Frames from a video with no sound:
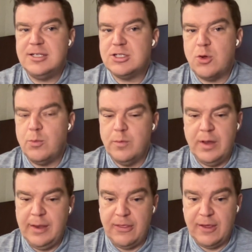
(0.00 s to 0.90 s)
I just don't
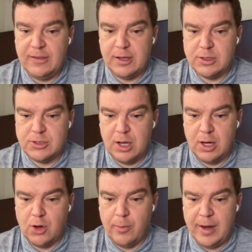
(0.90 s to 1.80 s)
really think there's
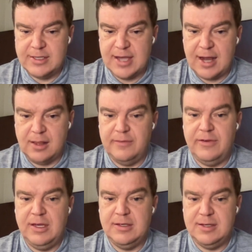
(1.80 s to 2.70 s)
a great Zach
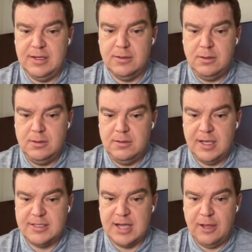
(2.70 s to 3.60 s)
LaVine deal
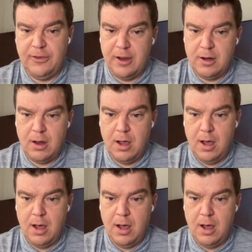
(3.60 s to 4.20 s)
that's out there.